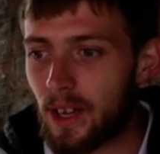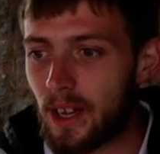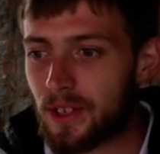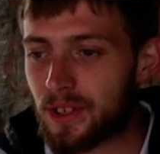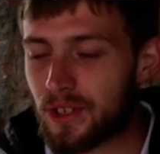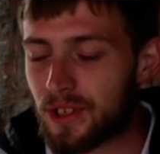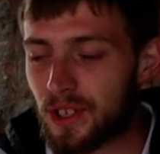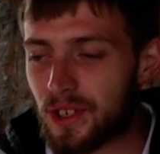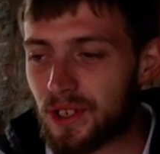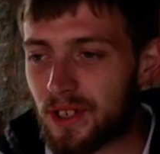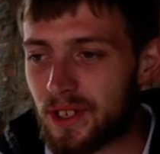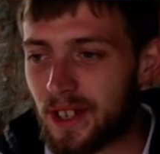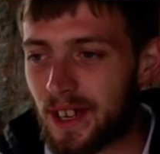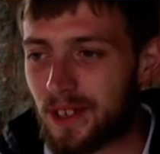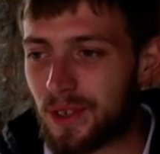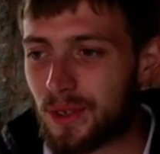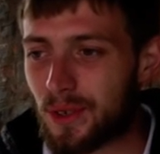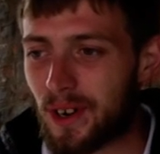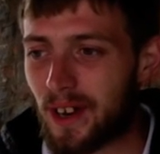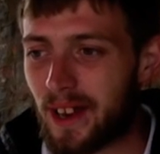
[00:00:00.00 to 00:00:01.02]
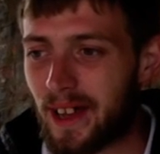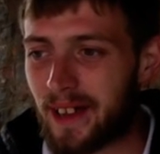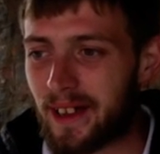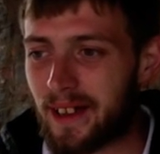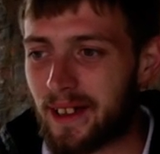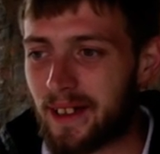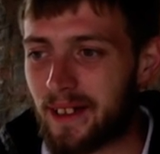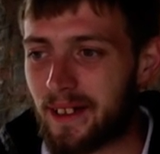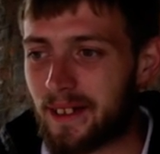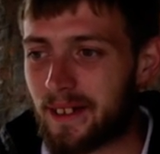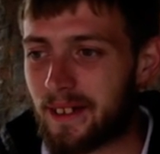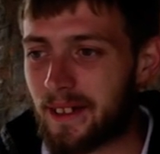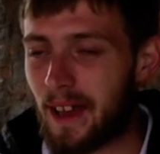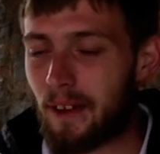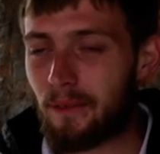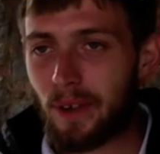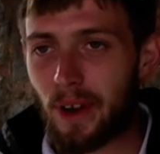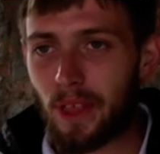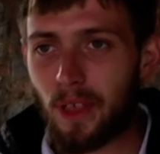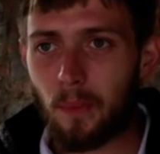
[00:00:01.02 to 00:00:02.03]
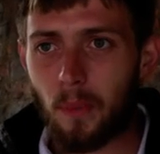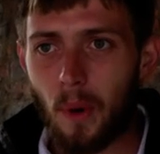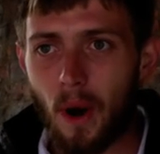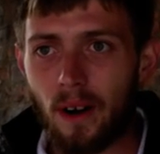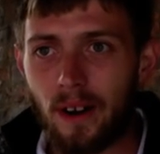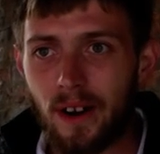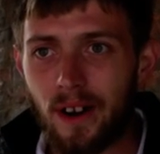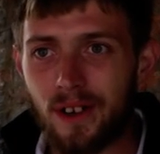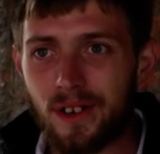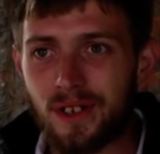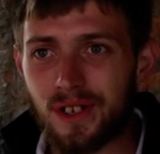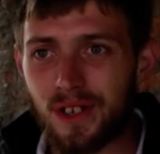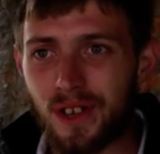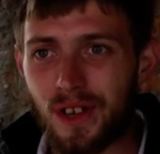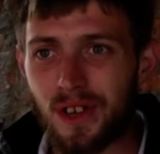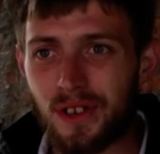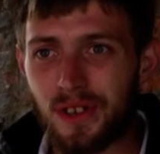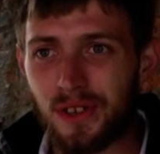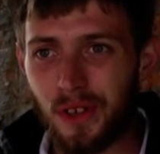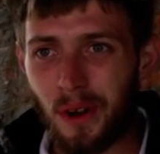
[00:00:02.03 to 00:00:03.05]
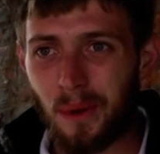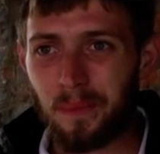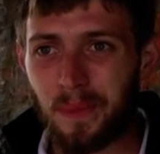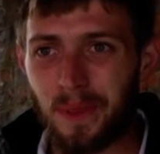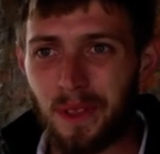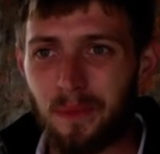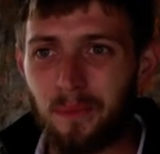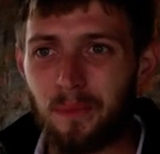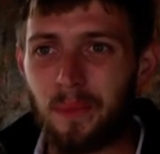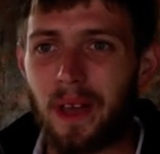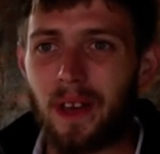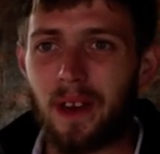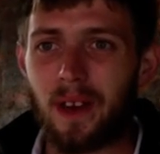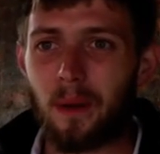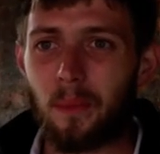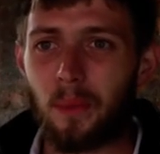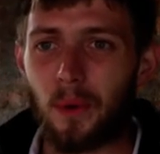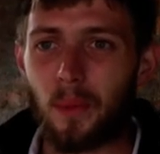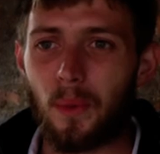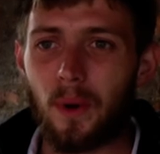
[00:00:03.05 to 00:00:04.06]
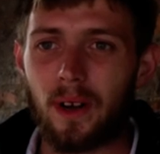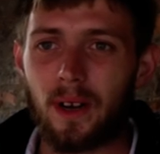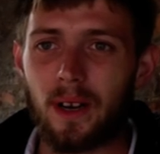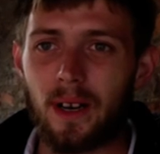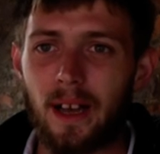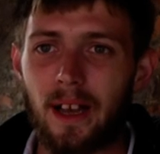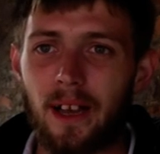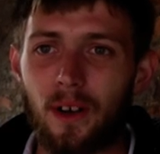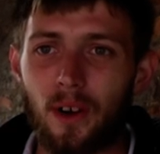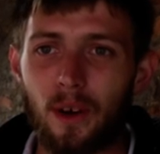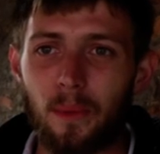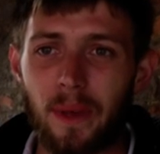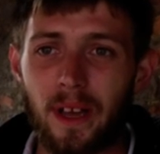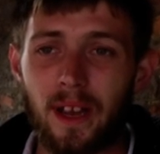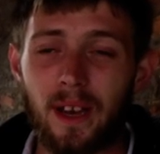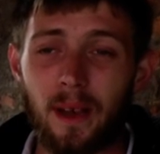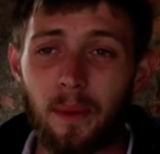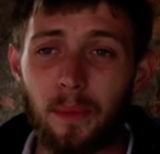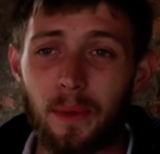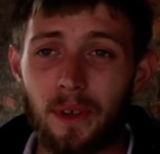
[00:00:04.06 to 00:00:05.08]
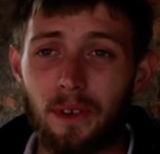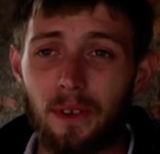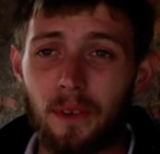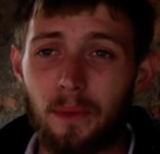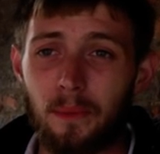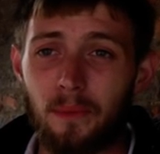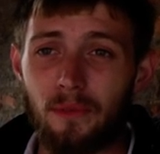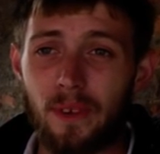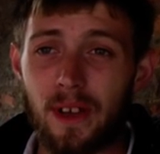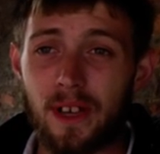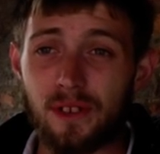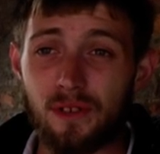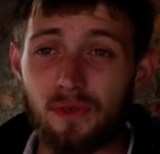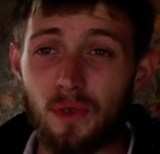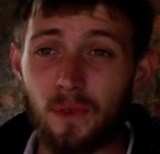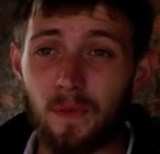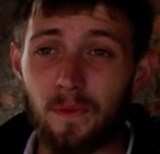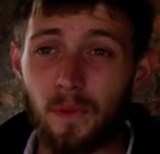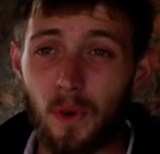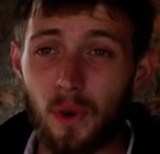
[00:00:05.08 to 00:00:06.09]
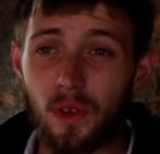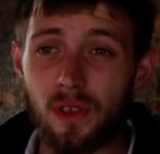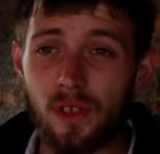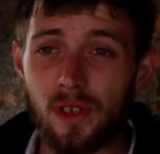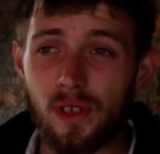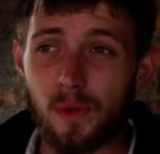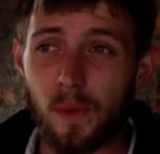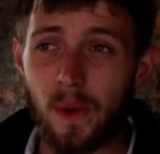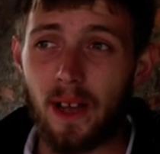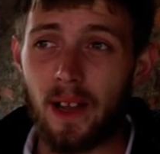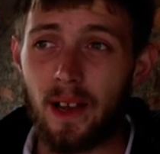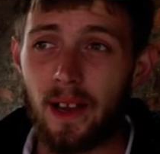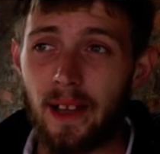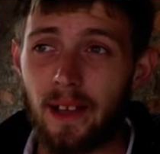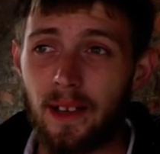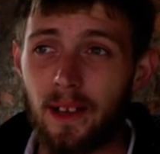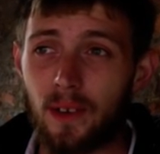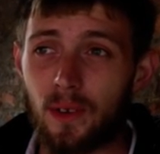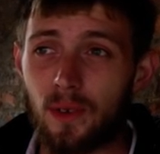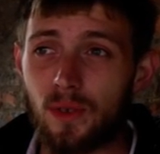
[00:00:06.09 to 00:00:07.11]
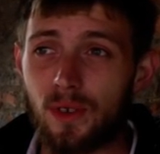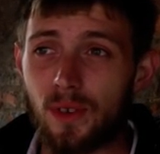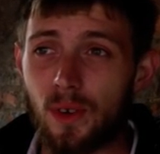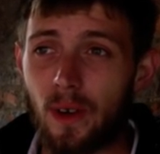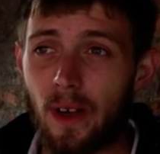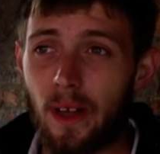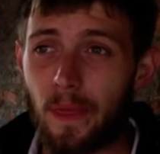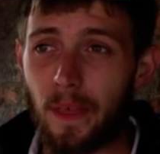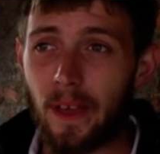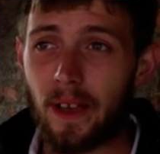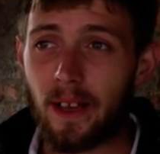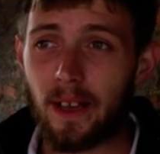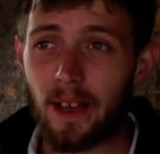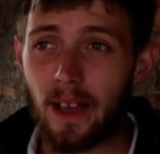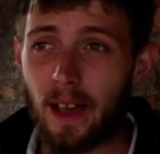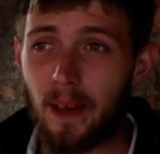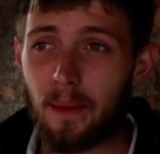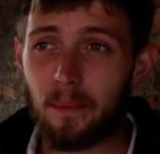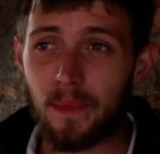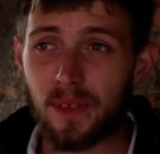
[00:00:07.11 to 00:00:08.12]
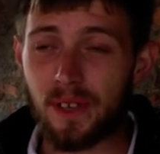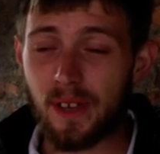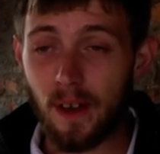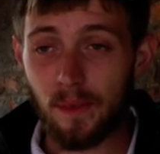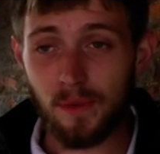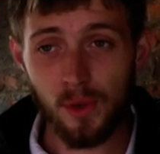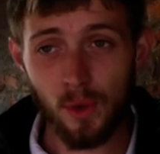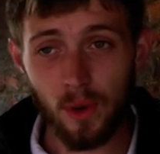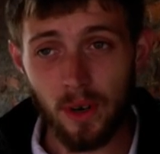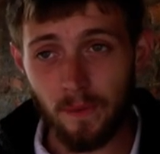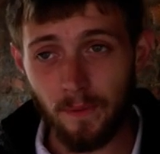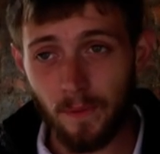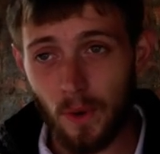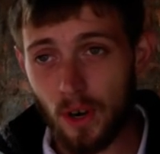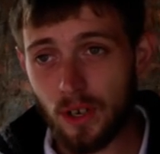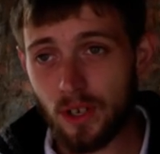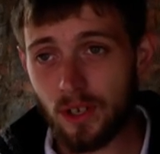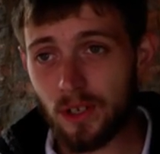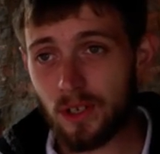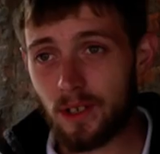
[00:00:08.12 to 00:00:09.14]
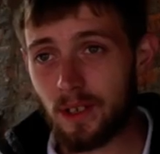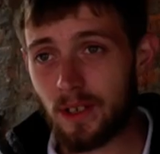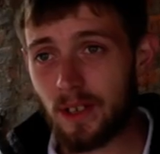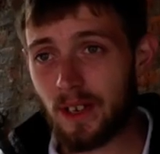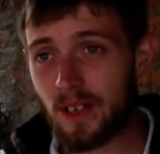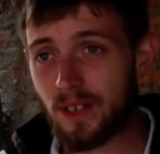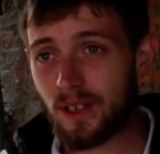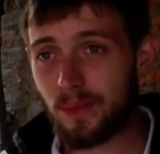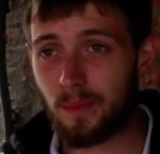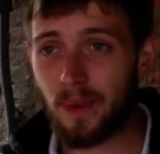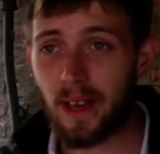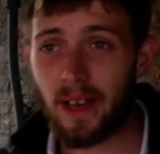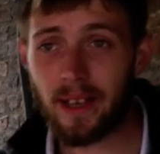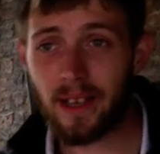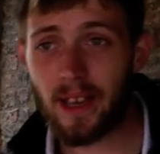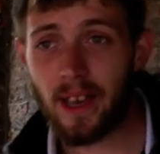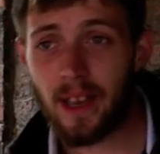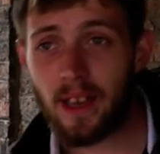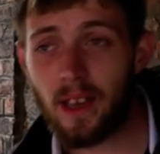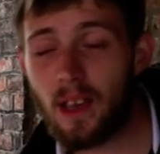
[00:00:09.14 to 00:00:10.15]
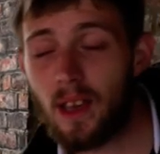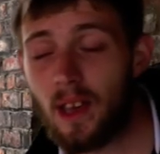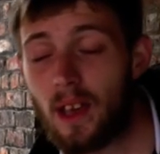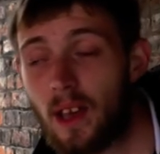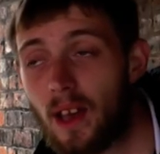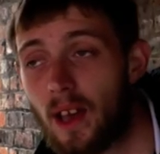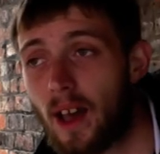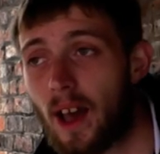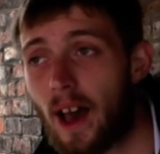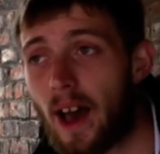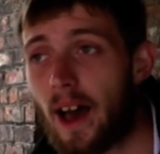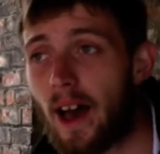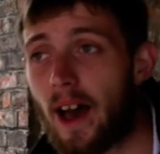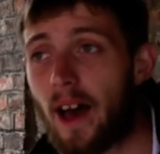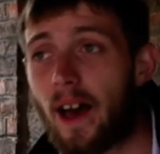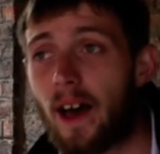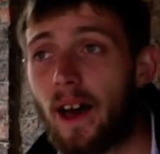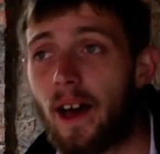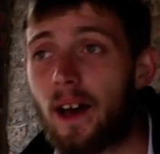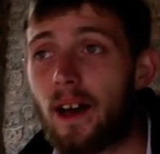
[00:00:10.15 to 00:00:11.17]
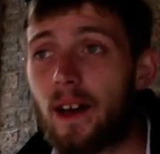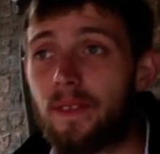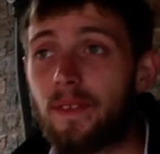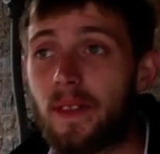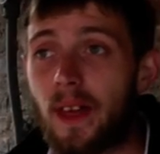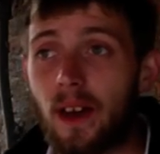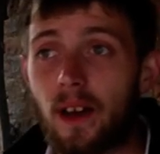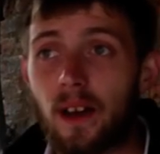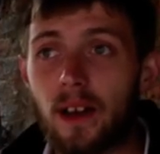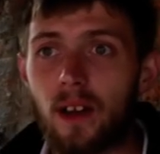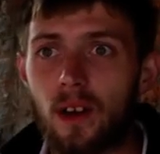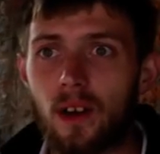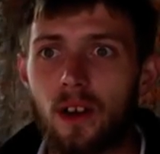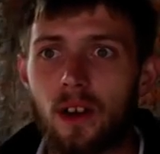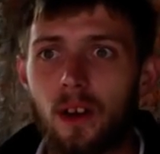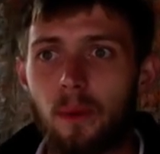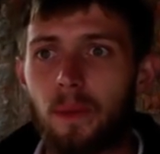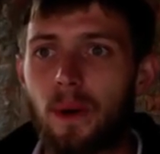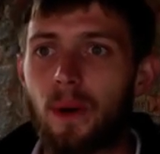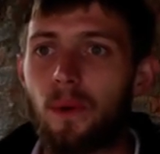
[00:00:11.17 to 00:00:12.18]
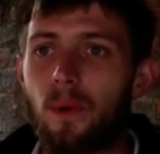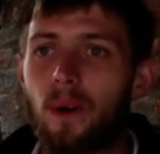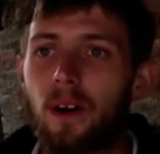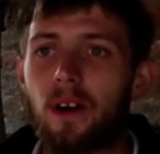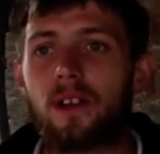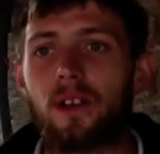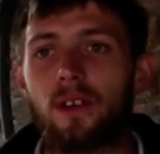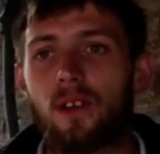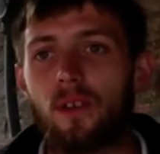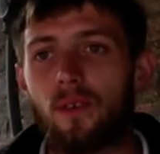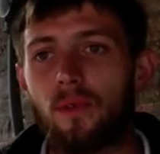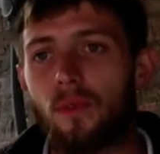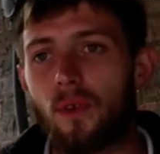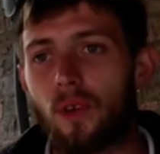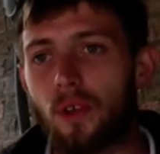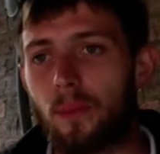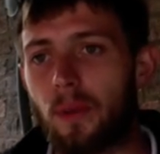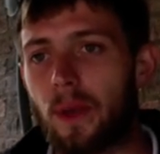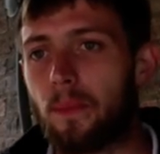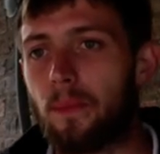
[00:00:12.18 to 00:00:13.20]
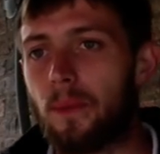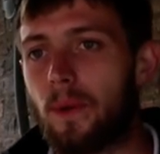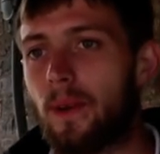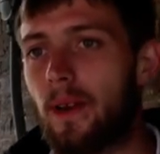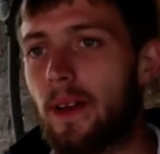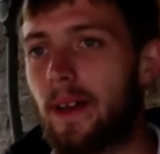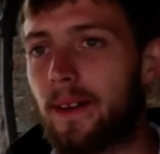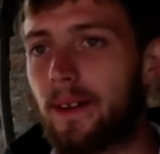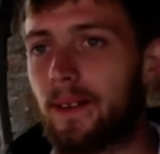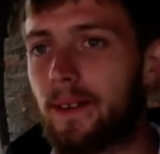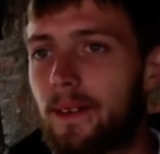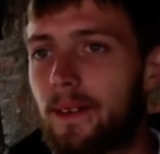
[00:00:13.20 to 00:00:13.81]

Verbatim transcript: it's just sort of like getting rid of the barriers stopping them being able to work like or being able to raise their own funds as well like you know so i think getting myself sort of first is main key uh, and then i can look about what i can do for other people like